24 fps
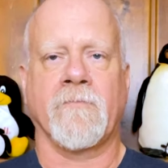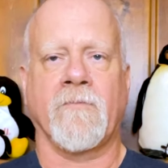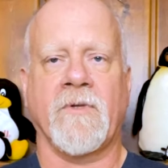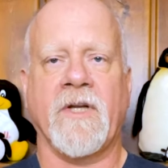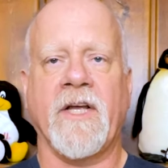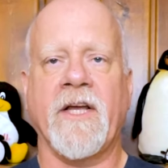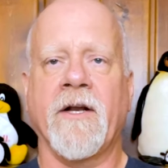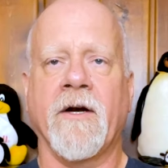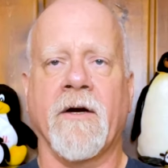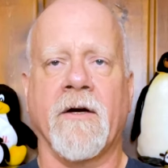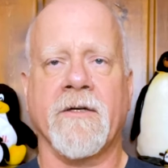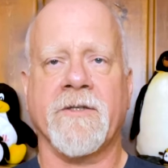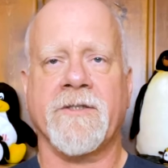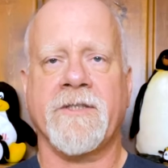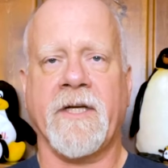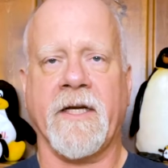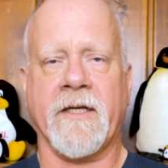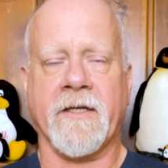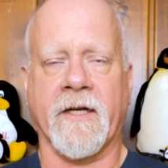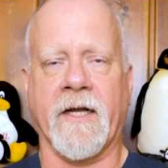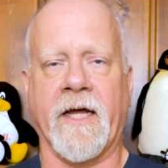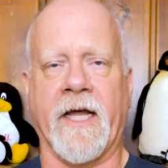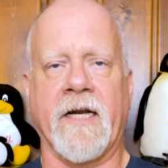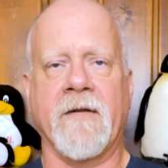In our
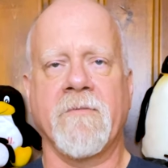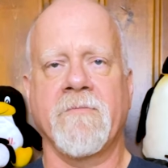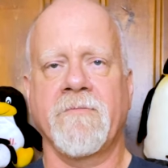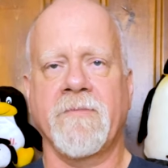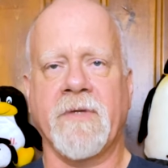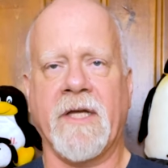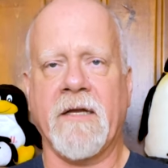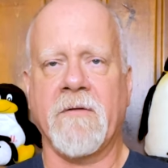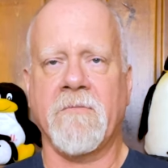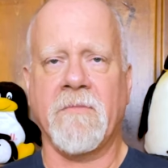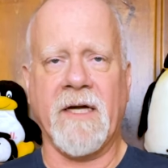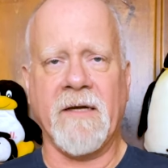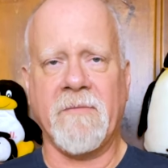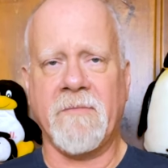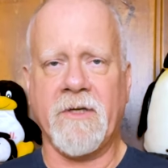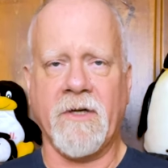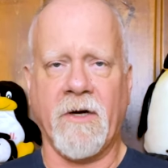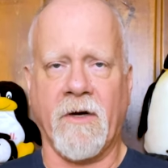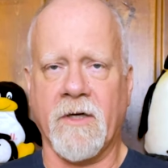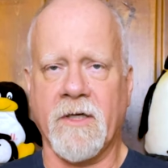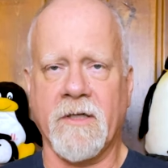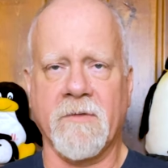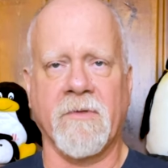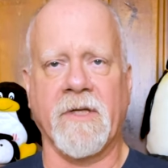second item, it might be
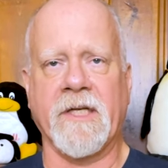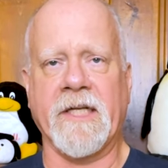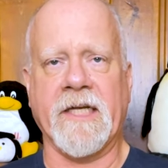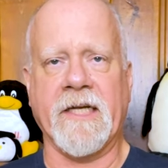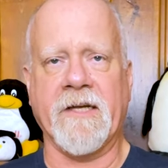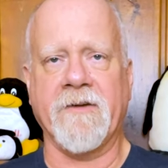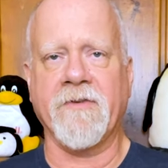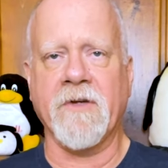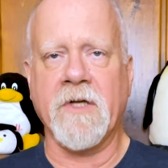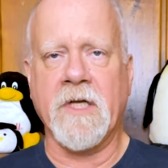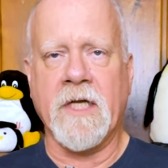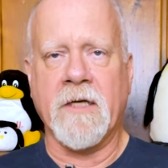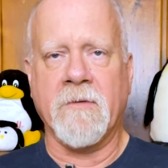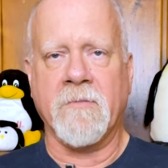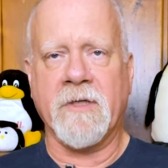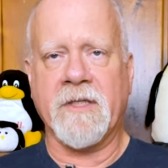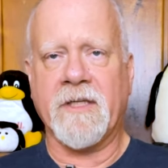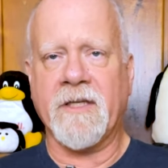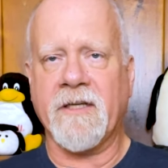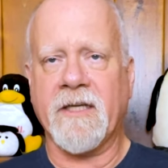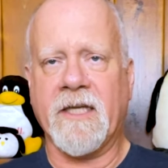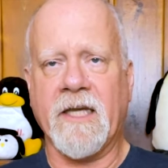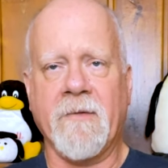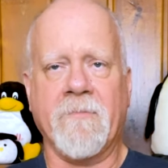hard to believe, but
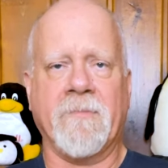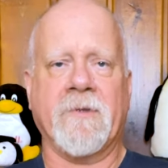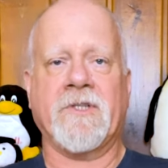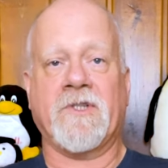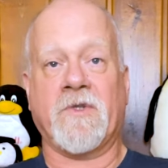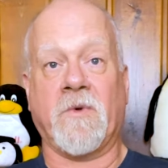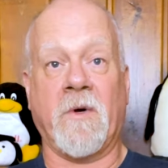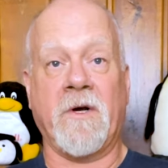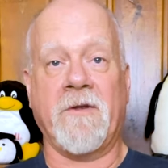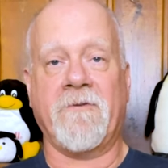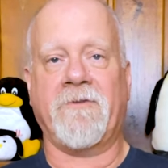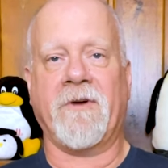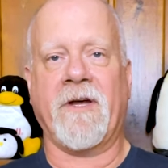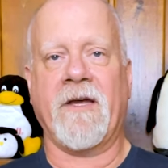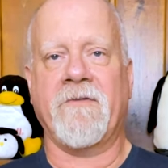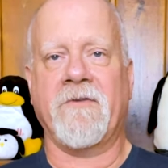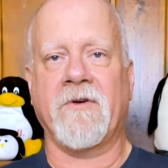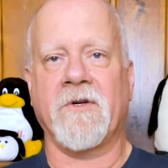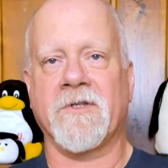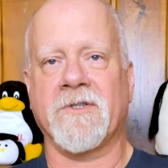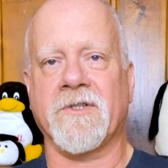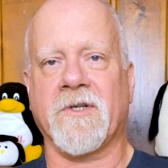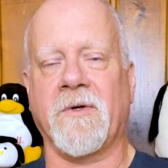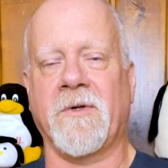the GIMP is 25
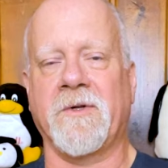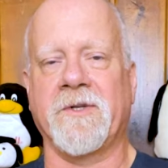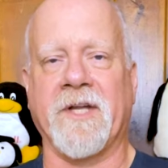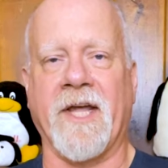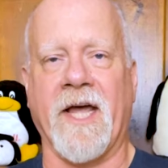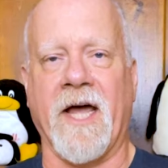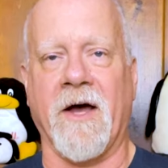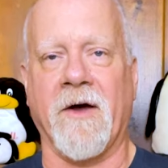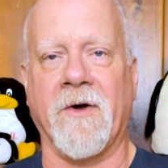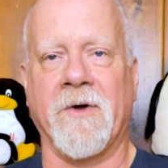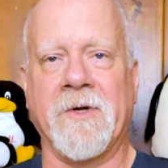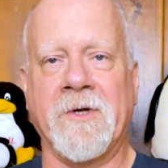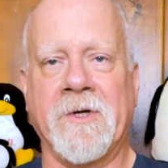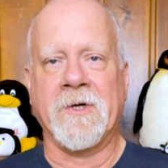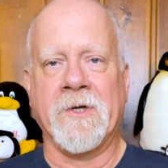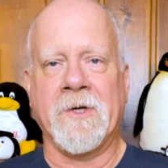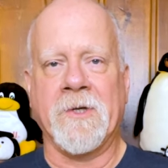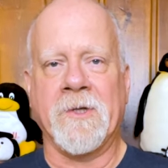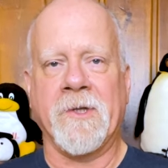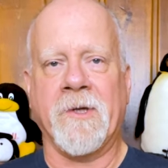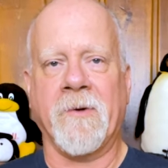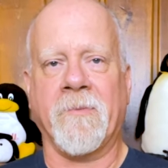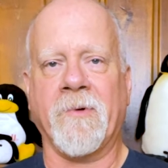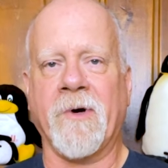years old now.
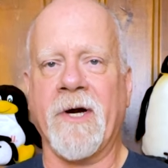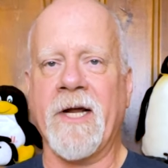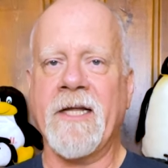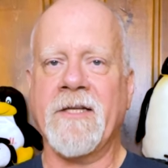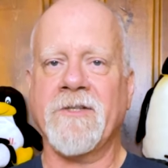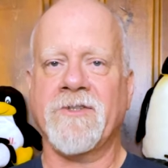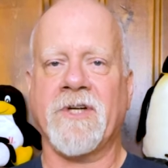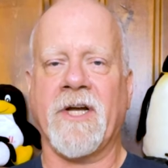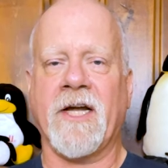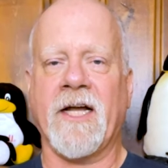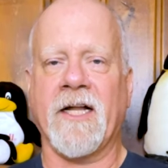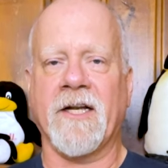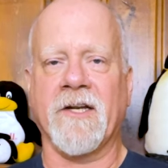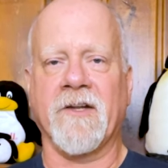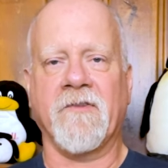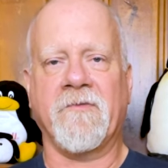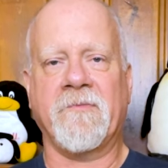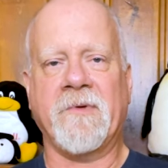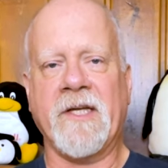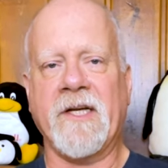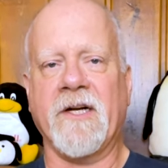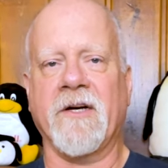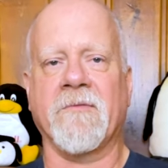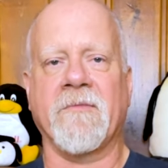The brainchild
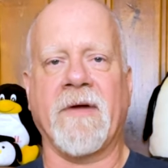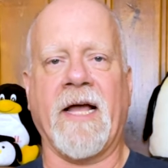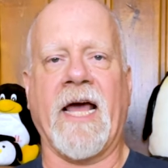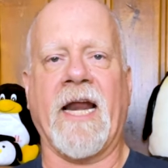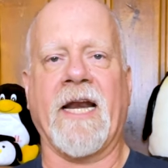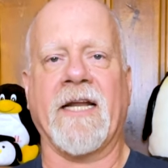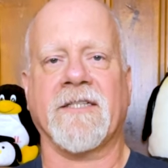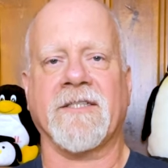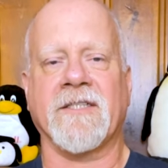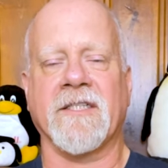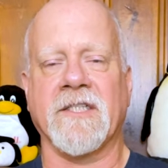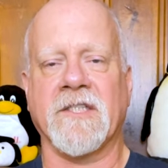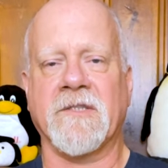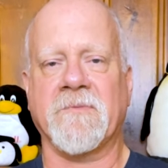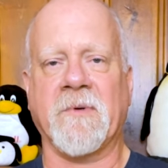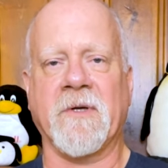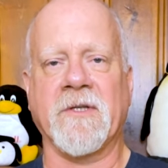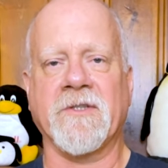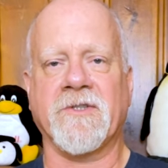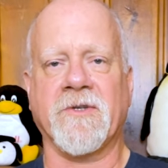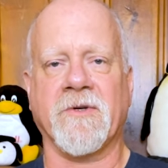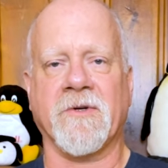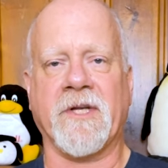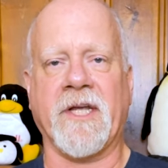of Peter Mattis and
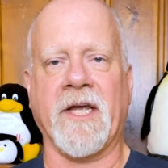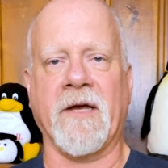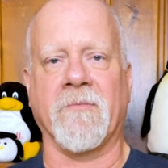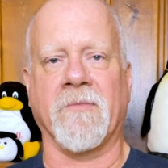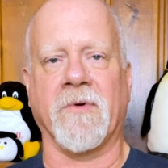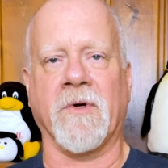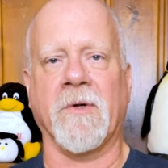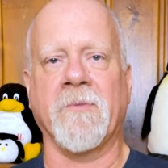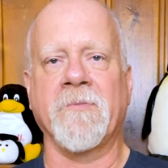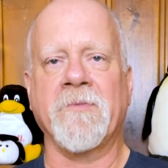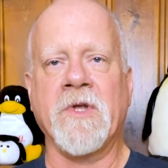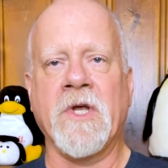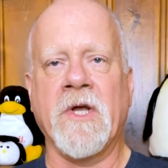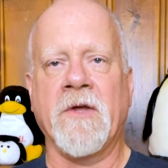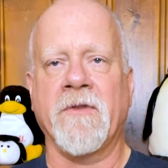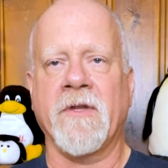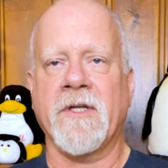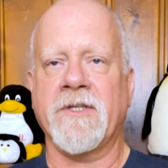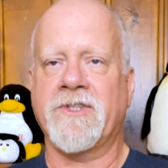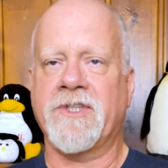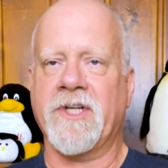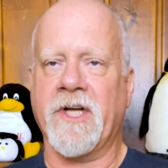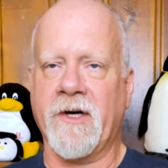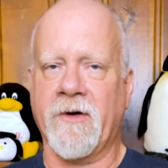Spencer Kimball,
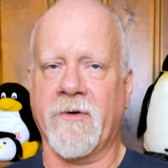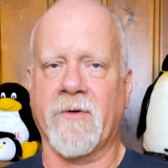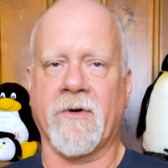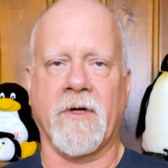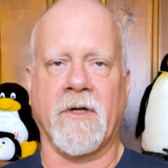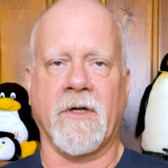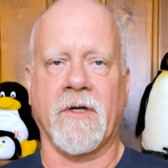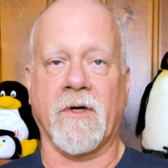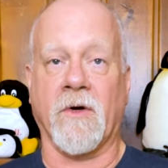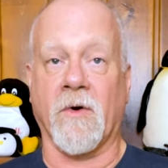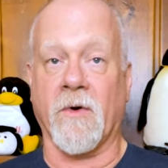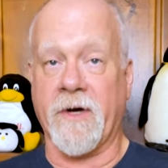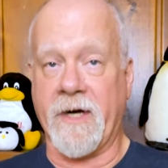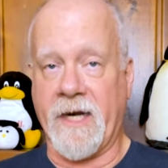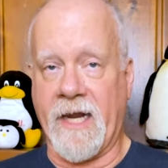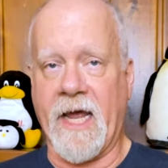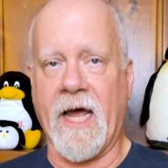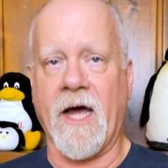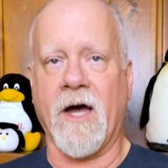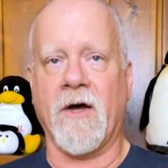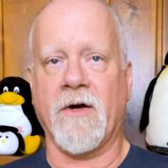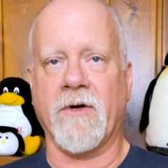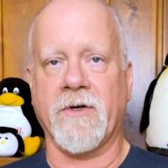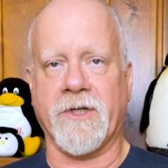the general, or
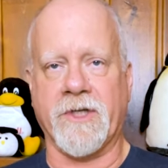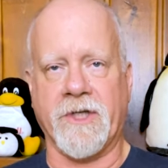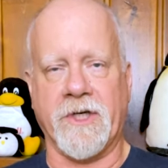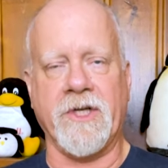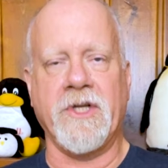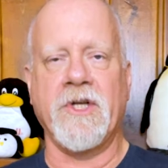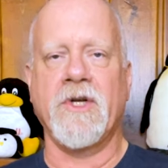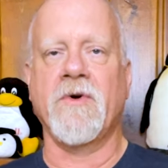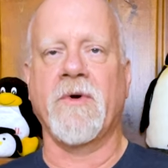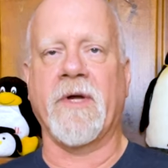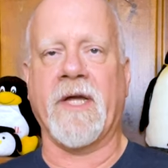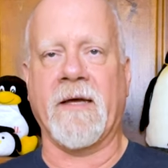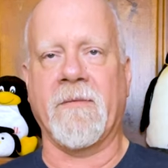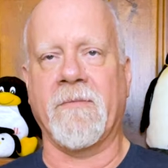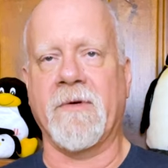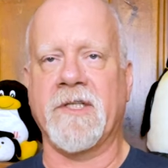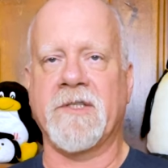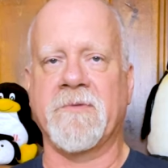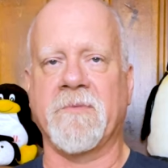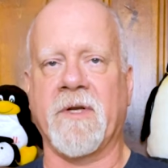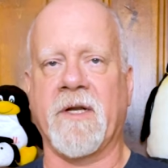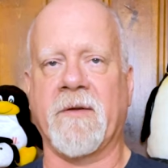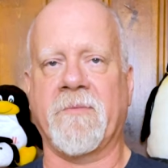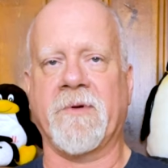now GNU
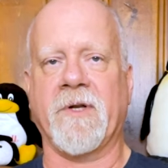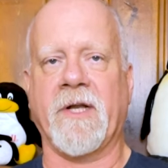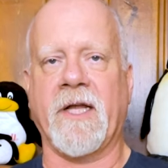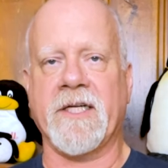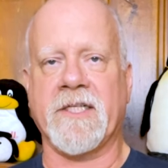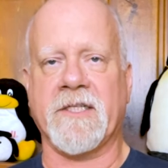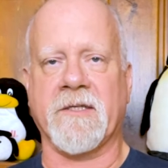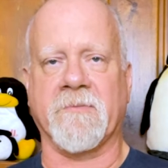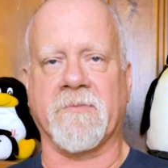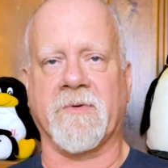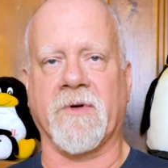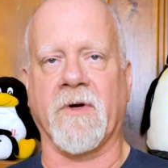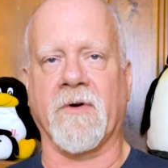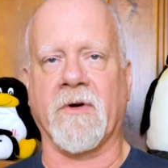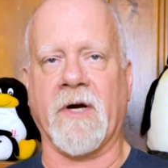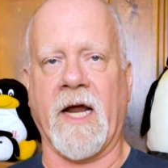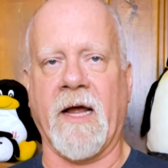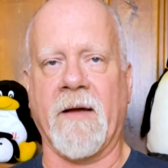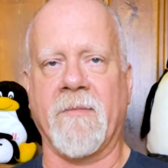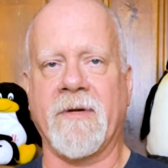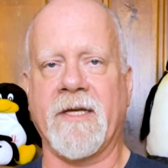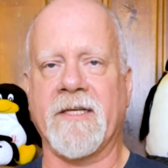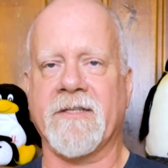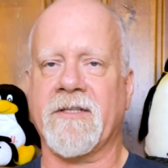image manipulation
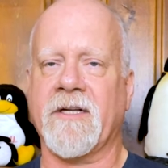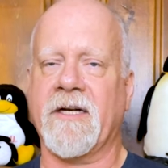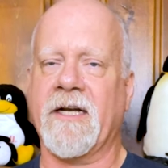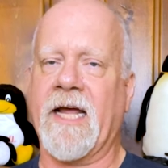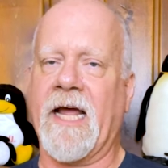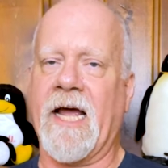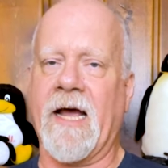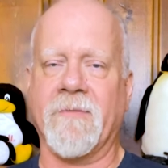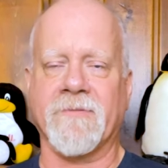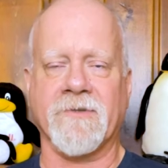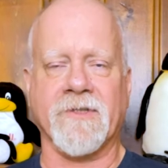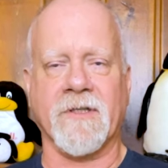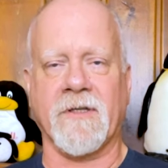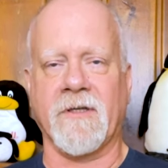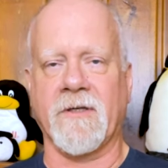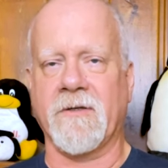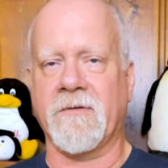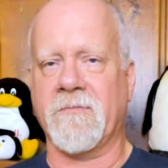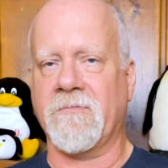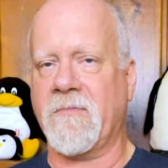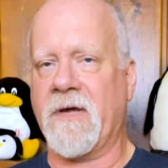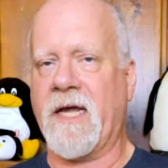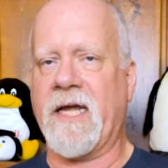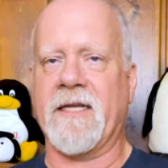program, is an
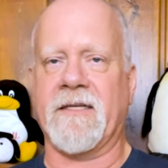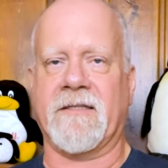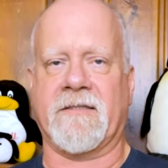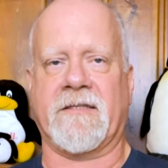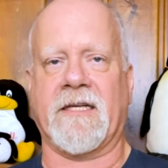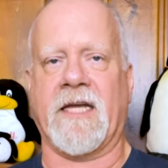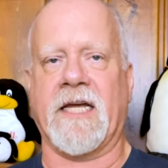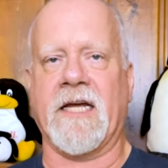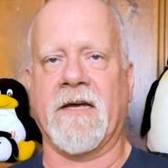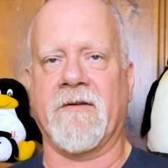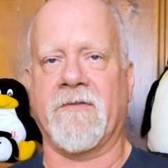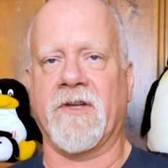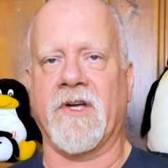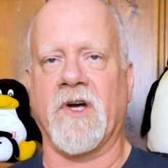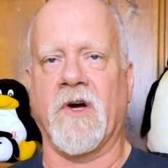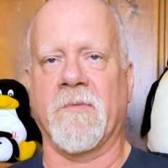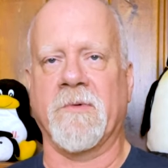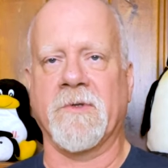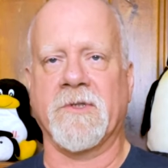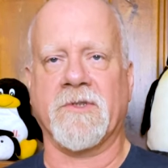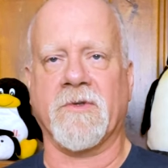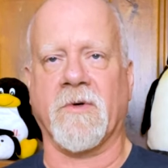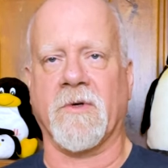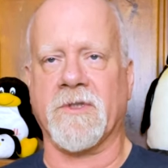absolute mainstay of the
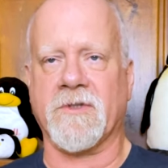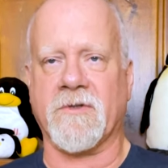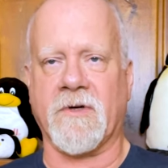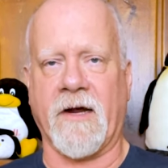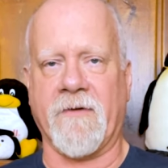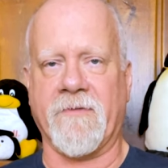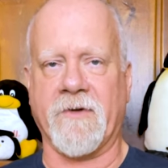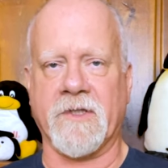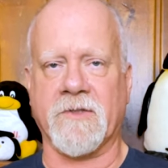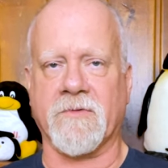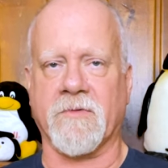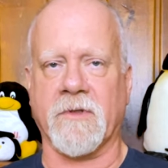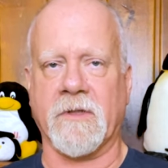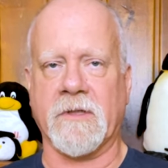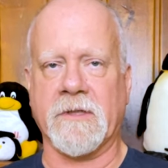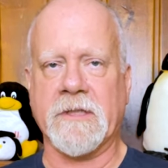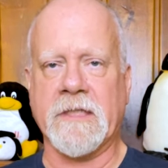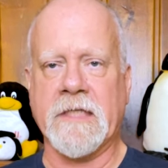open source graphics world.